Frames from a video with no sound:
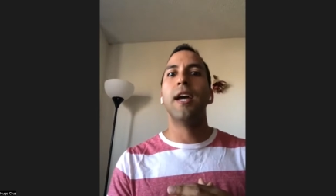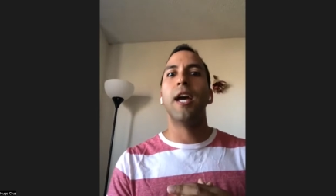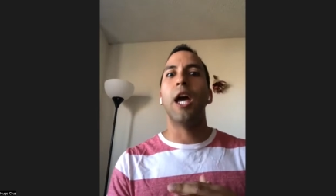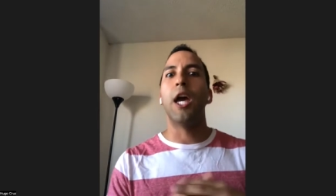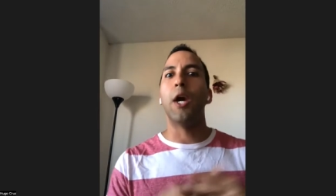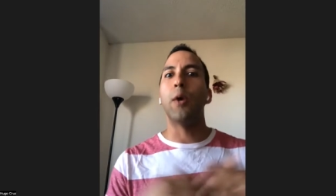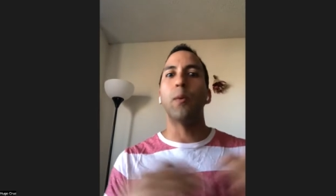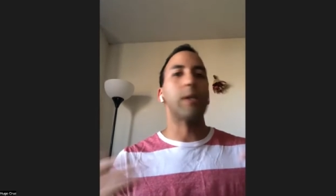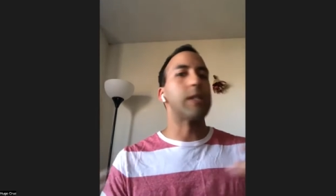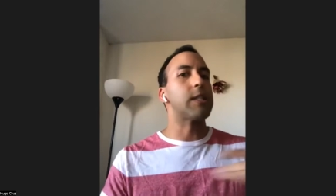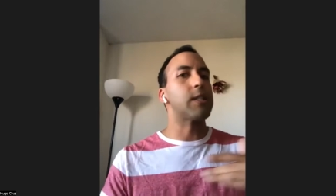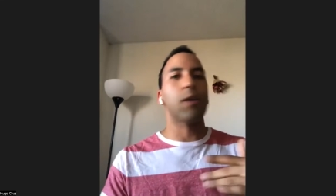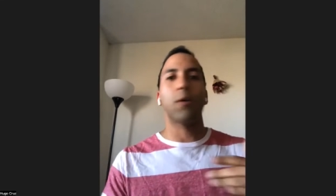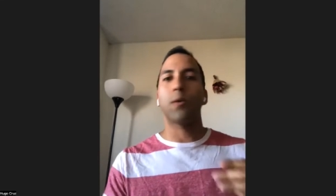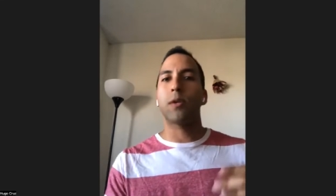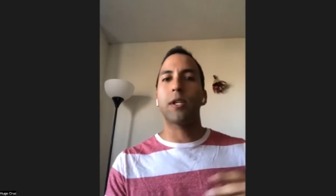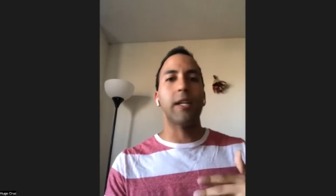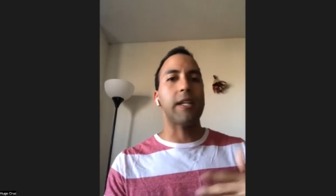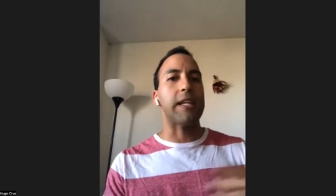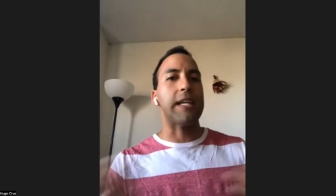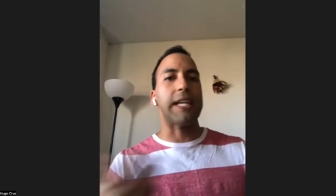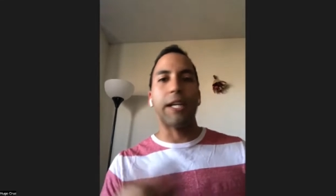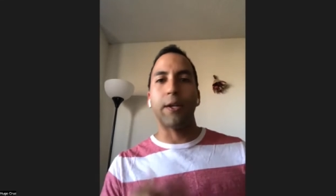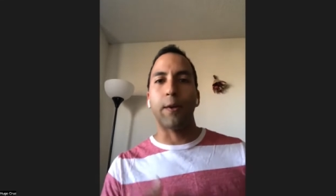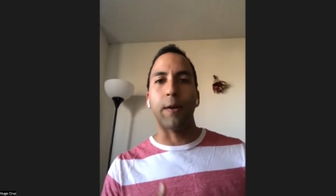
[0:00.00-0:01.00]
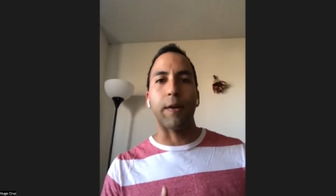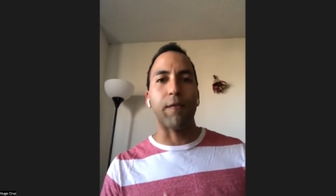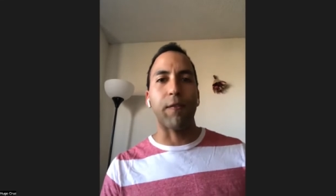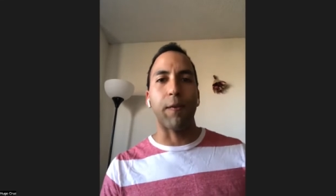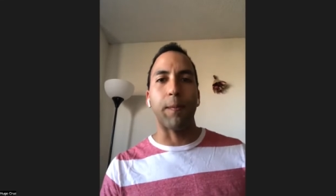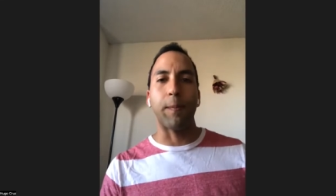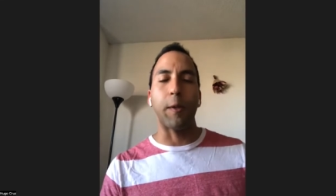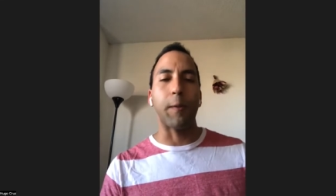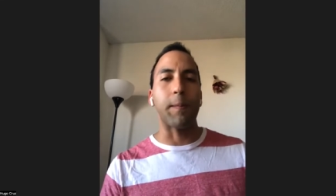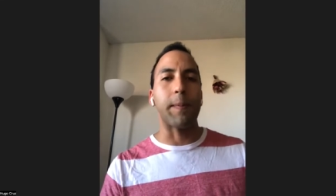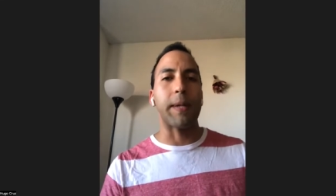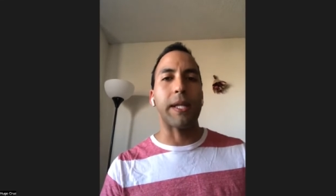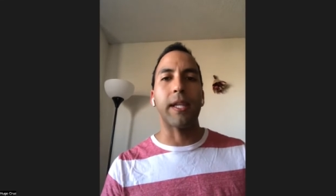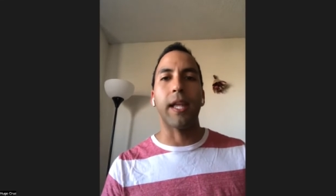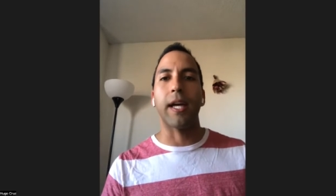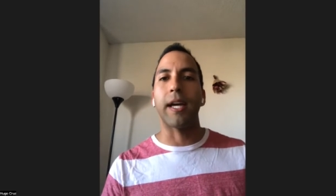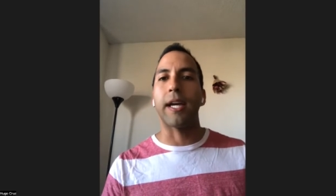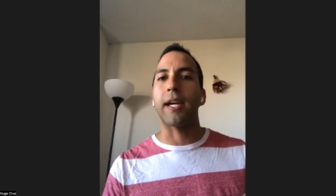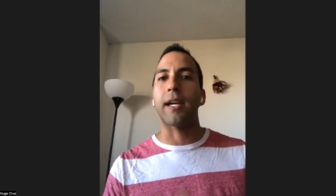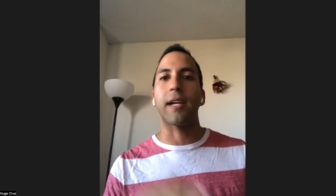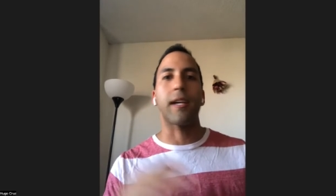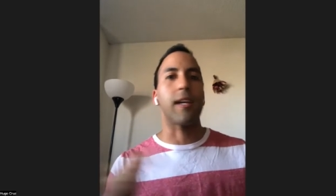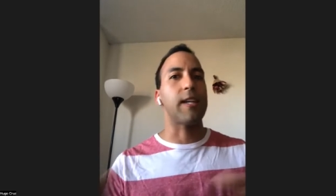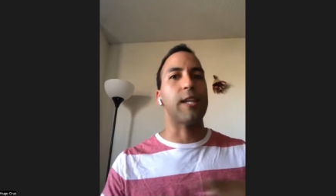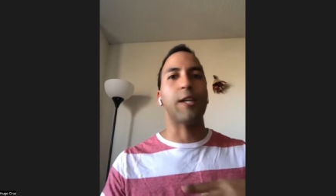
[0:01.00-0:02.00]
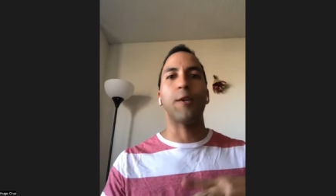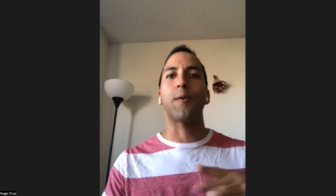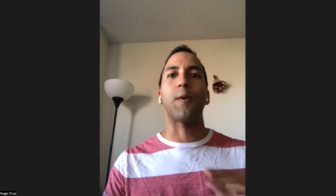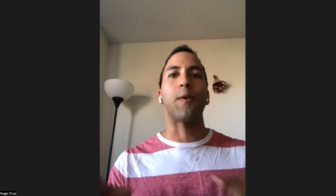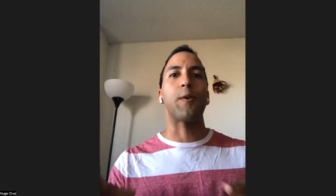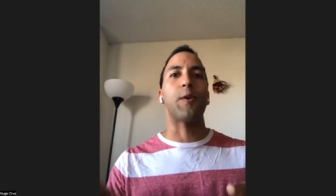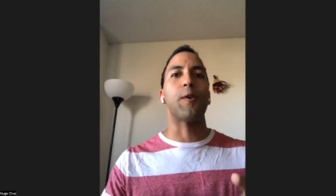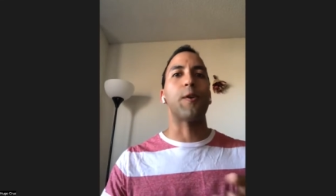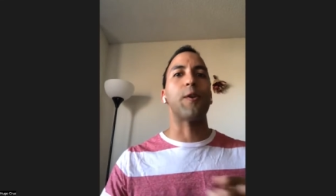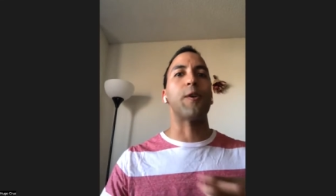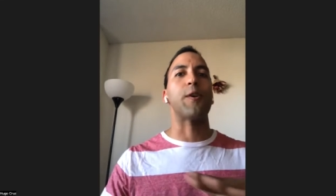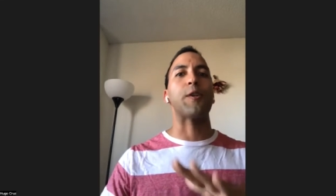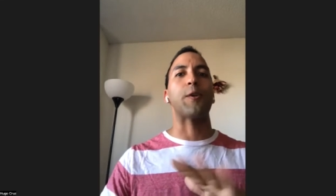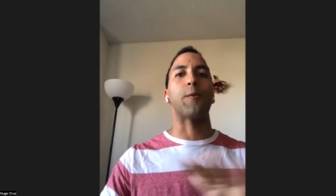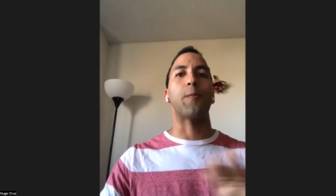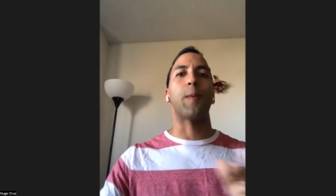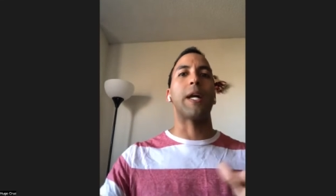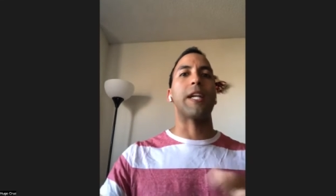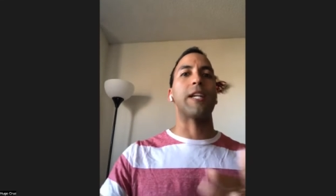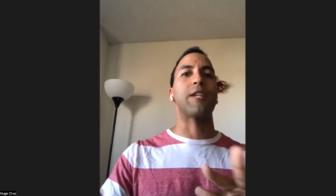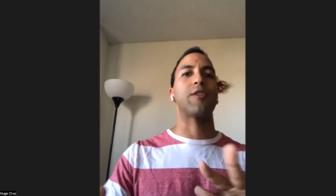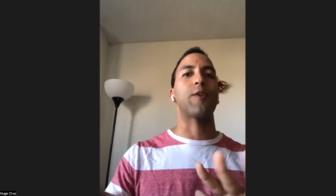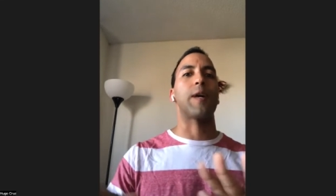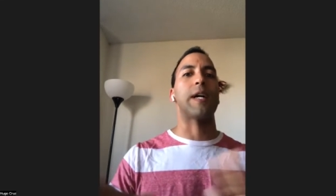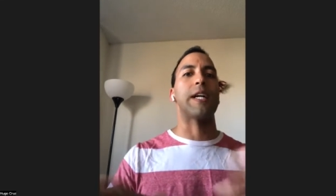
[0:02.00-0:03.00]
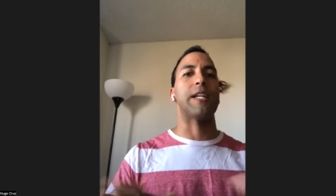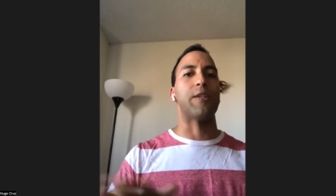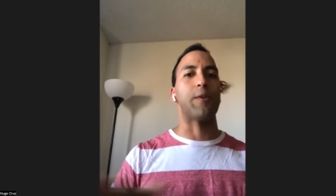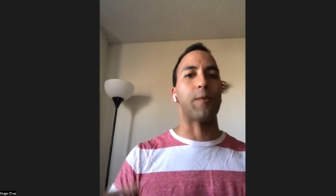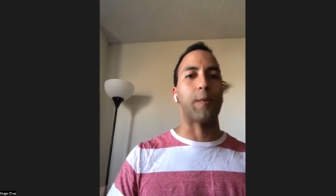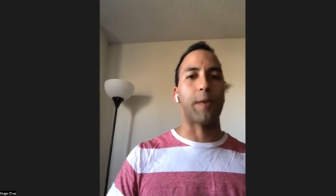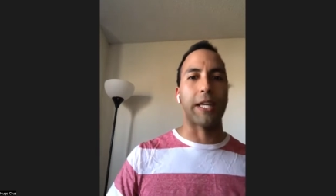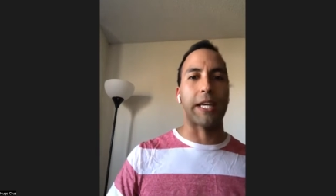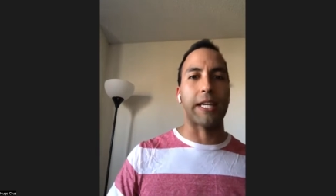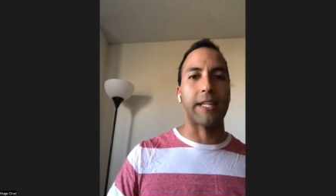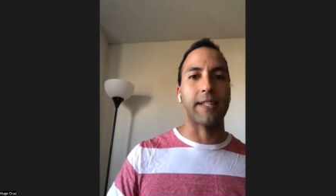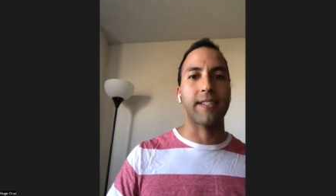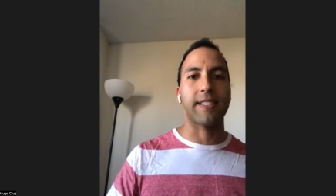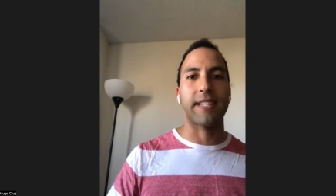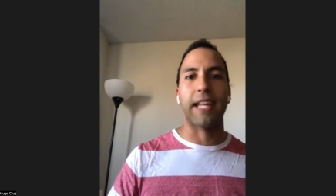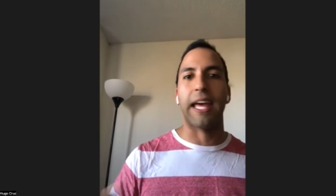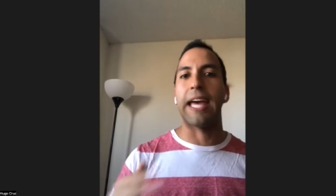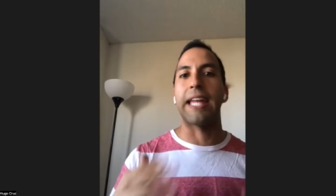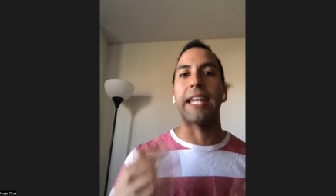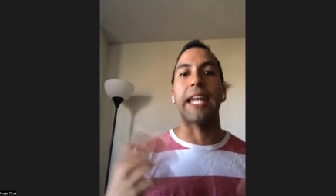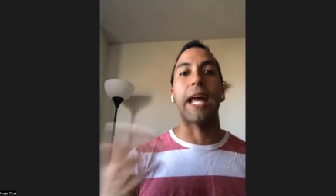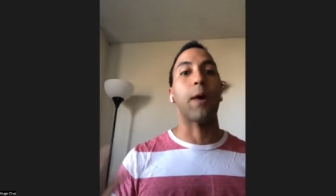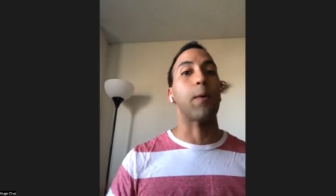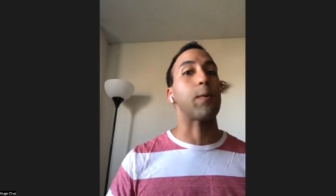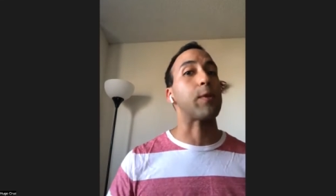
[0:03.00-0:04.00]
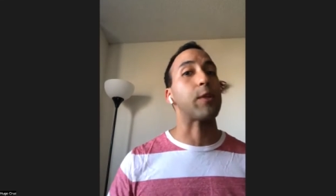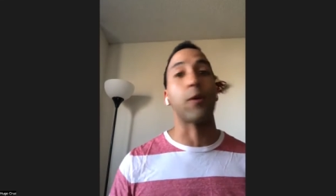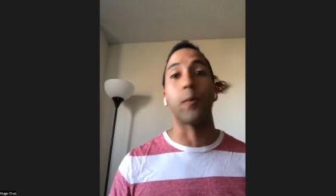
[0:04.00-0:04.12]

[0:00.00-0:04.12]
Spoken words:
It was so good hearing from you, being like, Hugo, no, you want to try and do this. And that was